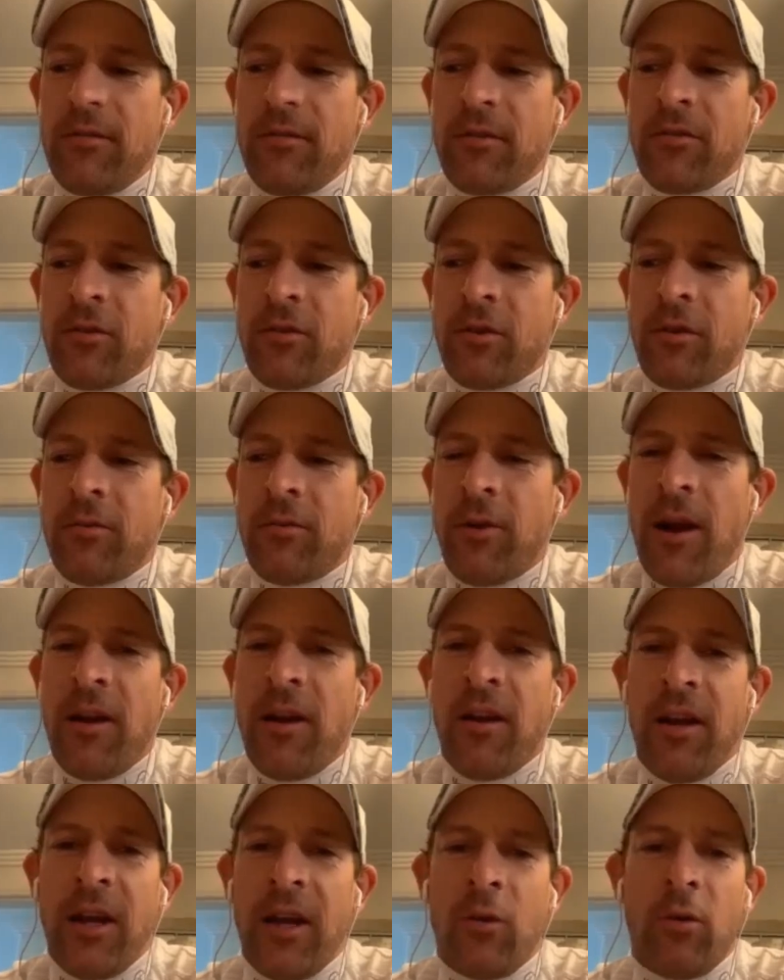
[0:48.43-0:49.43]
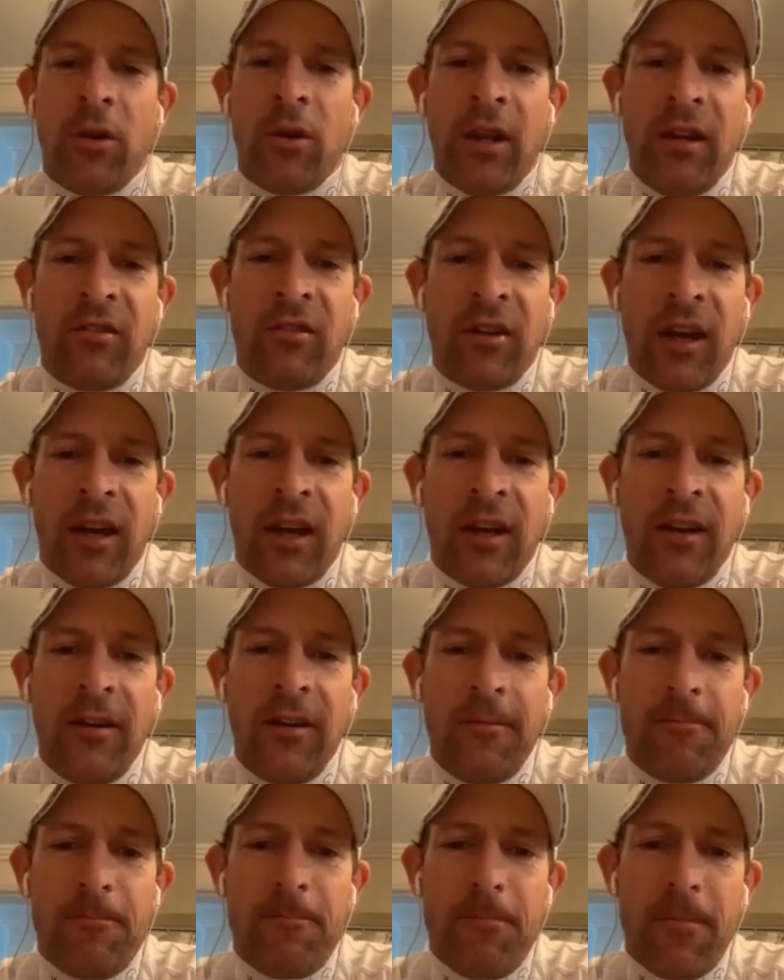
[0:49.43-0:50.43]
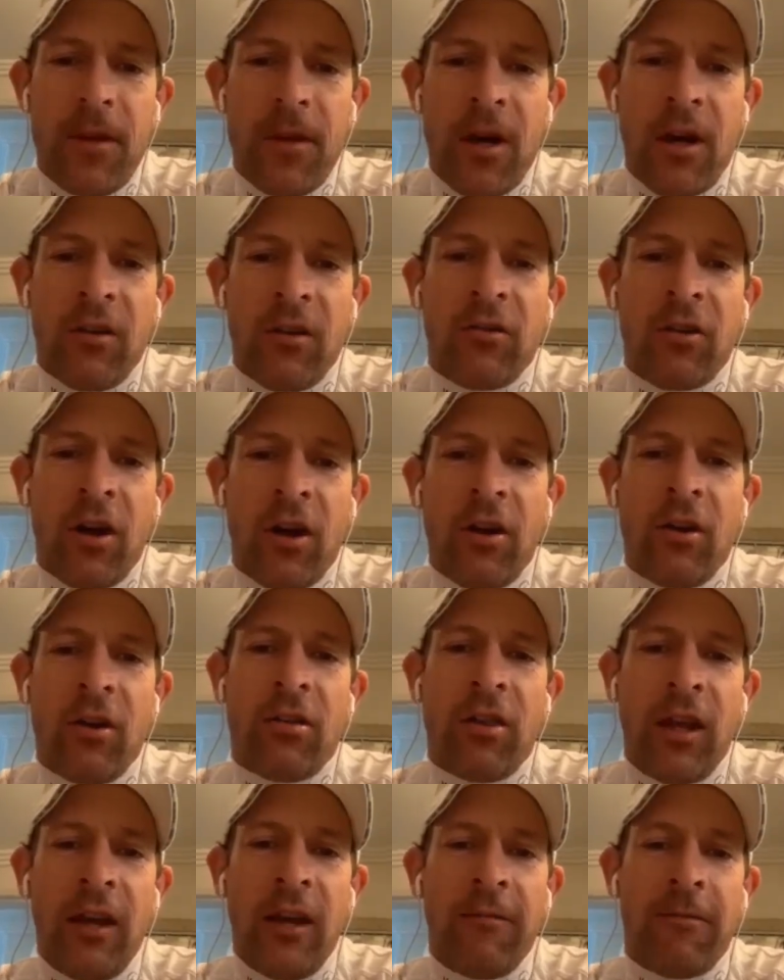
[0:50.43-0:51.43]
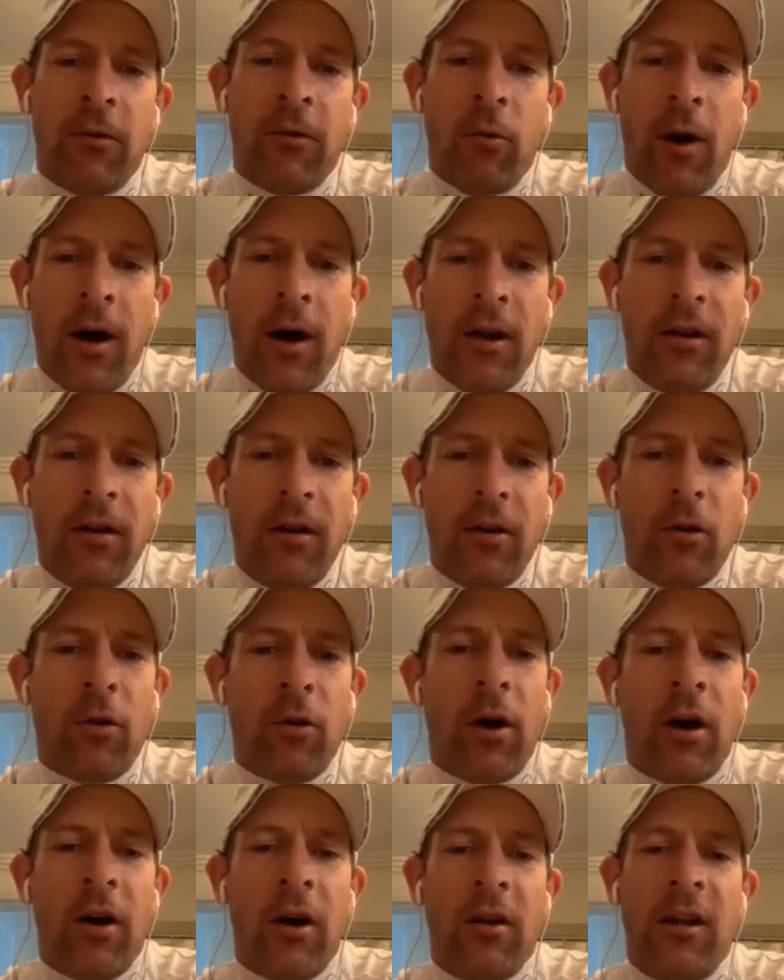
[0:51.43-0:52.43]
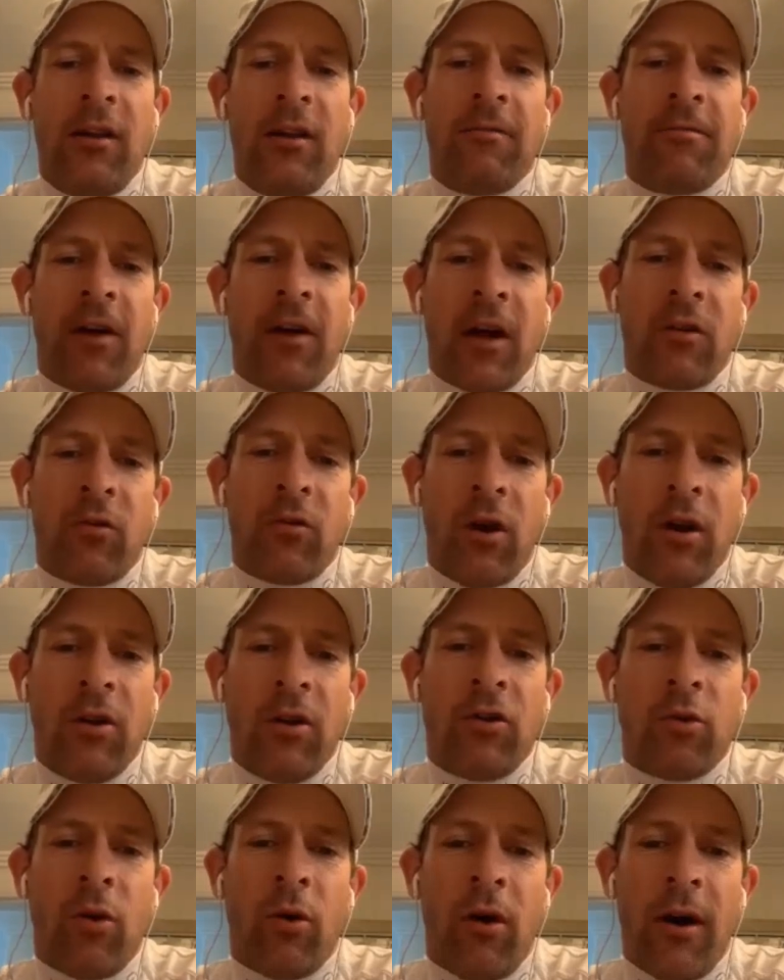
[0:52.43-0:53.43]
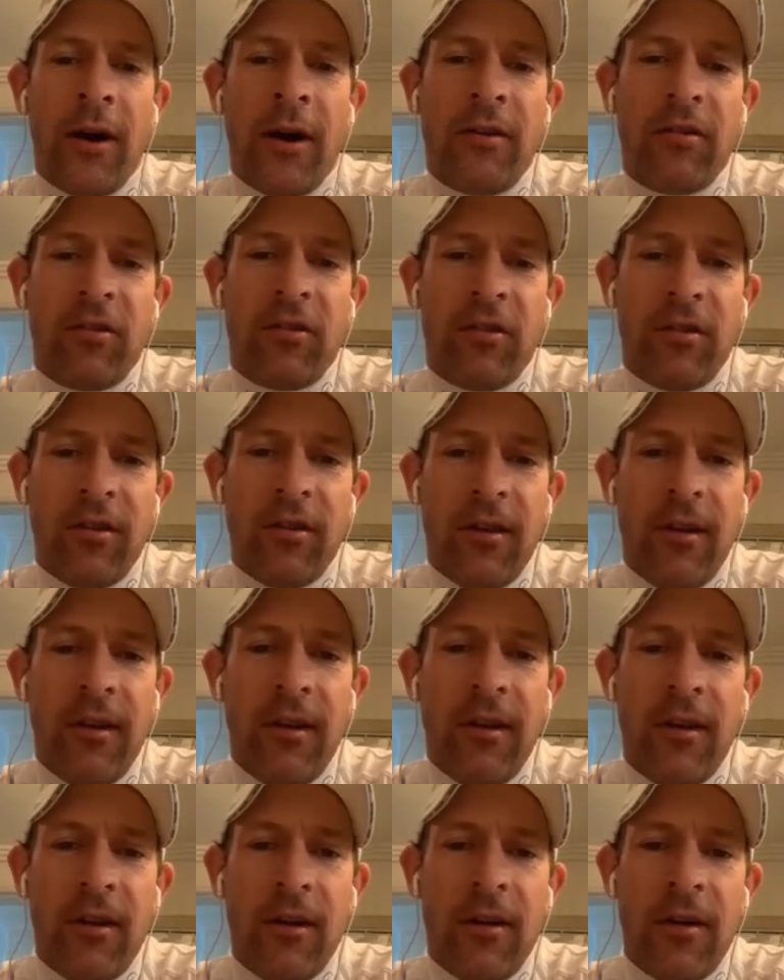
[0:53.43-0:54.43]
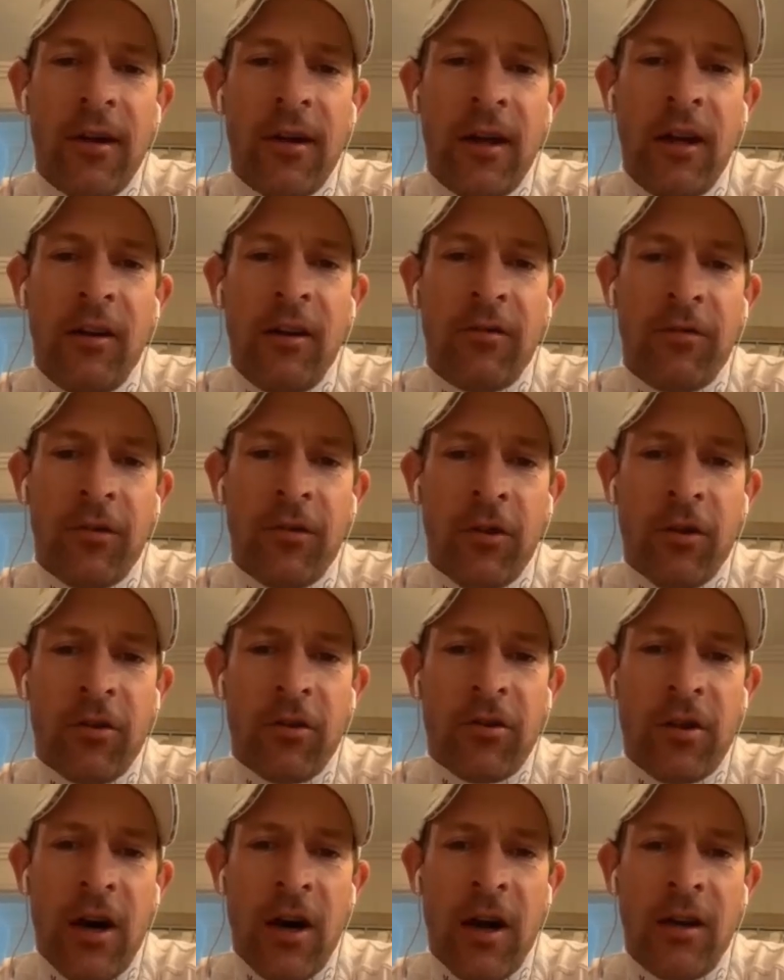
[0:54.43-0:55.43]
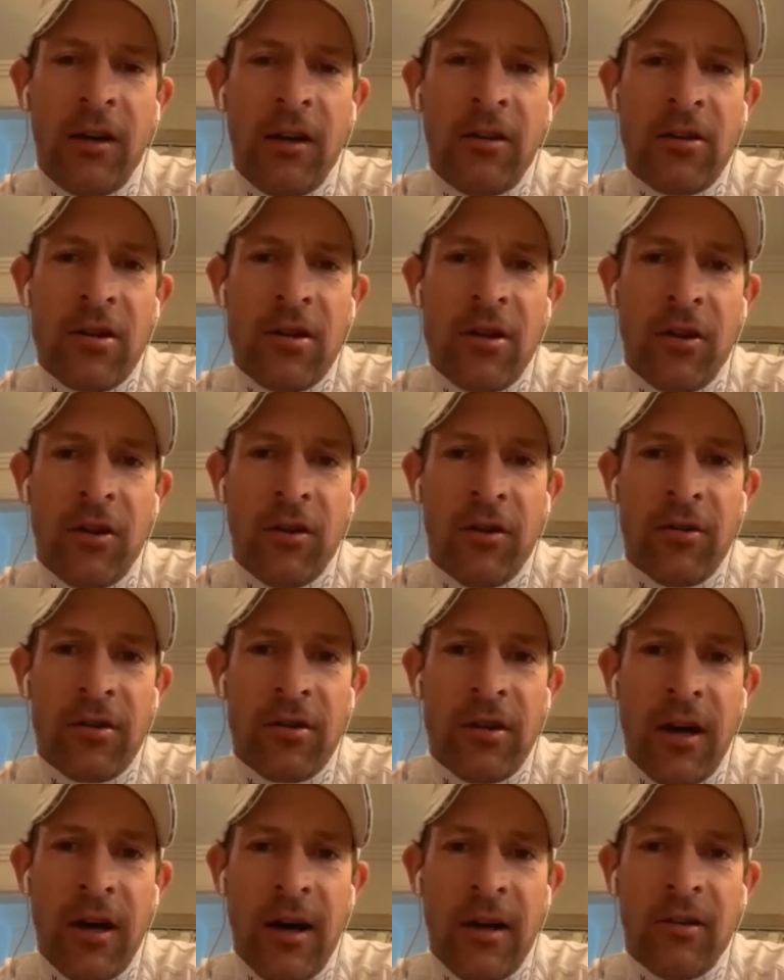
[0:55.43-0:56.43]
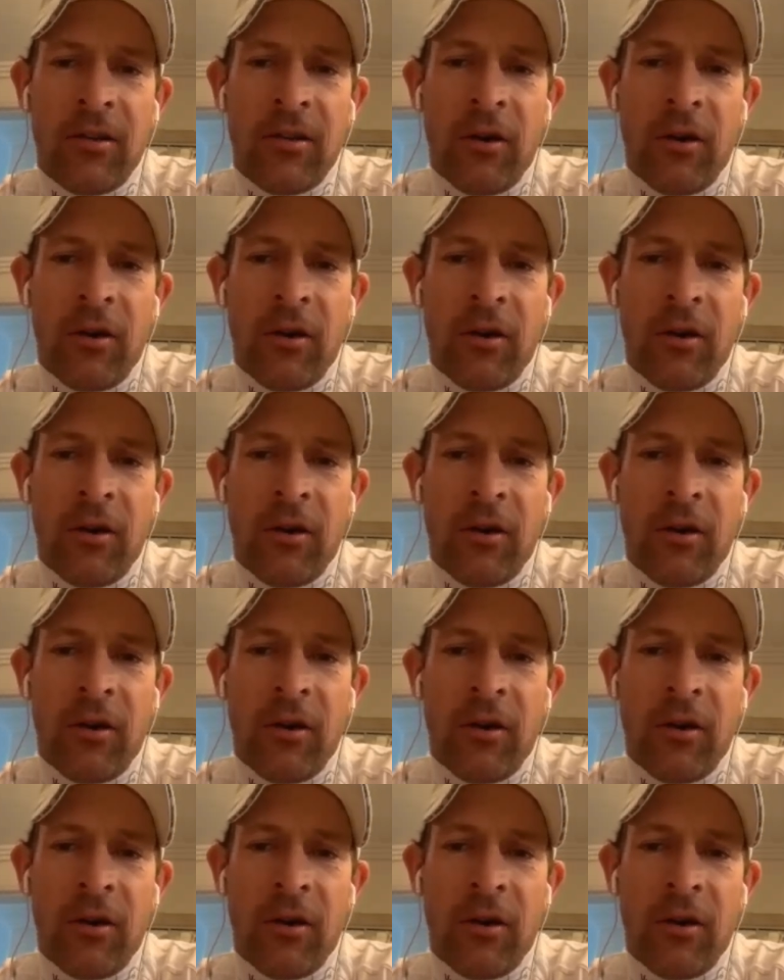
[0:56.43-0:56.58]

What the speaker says: sort of run equally second. So you think for one, who I only in fact rode twice in his first start and his third start.